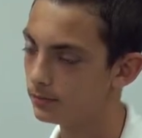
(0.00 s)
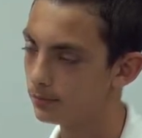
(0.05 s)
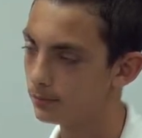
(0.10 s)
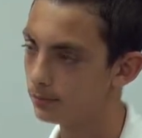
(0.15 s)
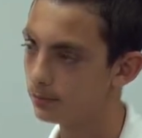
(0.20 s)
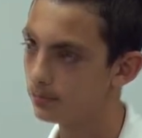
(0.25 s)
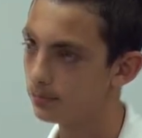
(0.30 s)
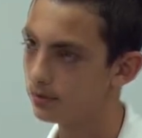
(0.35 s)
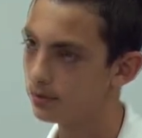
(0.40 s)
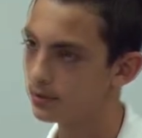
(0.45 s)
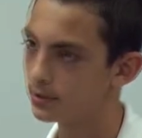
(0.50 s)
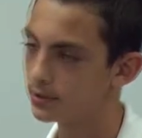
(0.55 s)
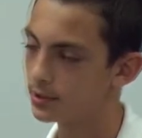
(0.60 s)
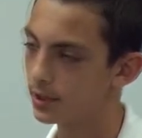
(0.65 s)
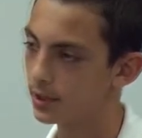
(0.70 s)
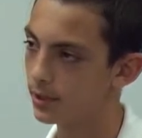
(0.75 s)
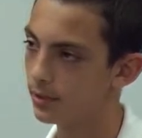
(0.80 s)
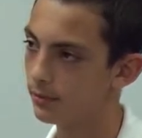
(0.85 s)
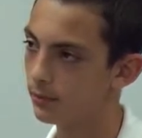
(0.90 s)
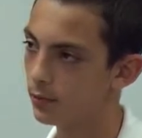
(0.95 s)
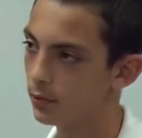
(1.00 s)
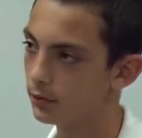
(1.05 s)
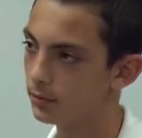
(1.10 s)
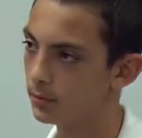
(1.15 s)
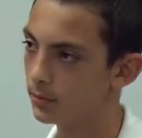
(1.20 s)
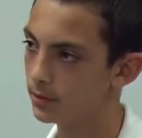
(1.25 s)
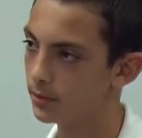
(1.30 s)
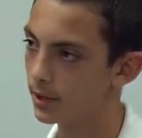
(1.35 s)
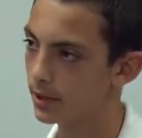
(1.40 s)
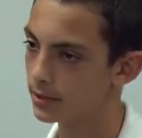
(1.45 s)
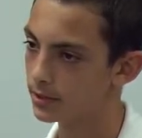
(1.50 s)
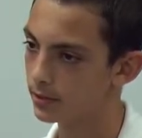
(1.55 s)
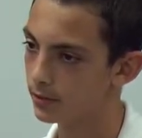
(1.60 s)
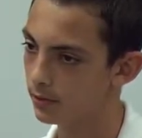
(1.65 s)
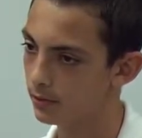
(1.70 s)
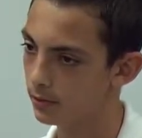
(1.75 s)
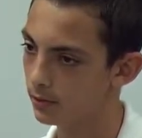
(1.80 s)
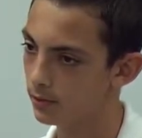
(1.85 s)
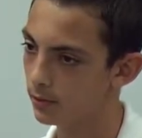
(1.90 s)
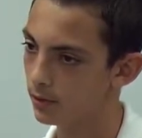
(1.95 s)
We were all assigned multiple tasks to
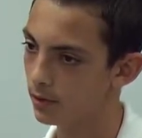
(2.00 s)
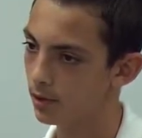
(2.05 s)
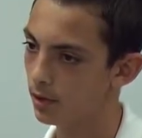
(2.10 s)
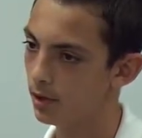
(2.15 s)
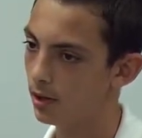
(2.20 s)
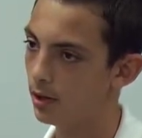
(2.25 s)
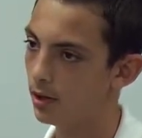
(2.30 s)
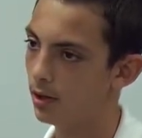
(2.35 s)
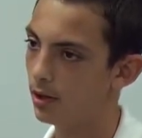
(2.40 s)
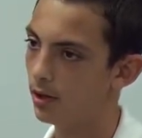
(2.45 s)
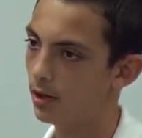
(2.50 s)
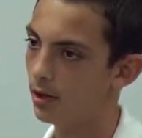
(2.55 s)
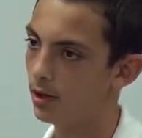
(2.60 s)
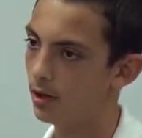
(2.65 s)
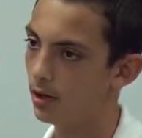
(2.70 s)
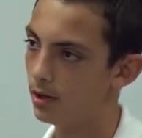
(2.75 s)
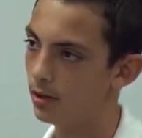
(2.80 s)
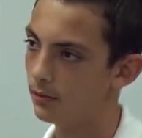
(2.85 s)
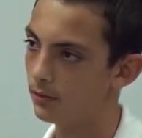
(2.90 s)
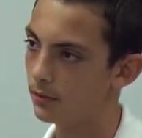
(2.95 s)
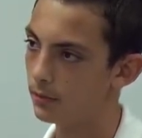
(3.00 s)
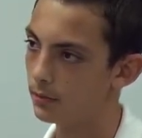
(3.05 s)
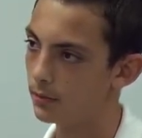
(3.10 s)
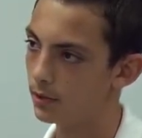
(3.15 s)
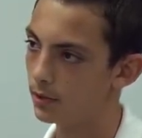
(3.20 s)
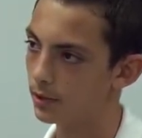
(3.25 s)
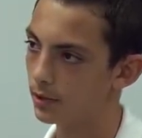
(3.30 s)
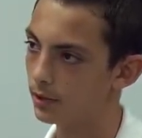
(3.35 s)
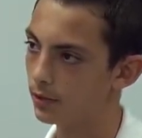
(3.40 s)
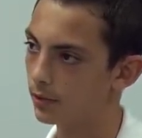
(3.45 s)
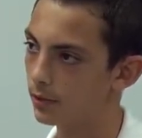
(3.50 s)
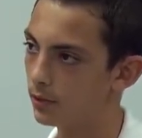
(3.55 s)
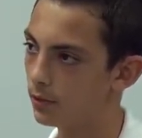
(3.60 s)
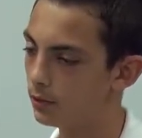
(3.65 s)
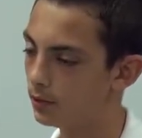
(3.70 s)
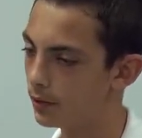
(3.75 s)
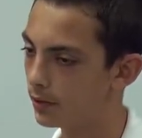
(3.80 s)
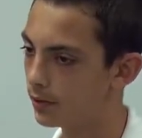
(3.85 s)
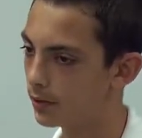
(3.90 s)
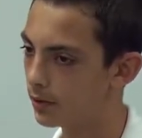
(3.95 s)
do and from uh, the, like, culinary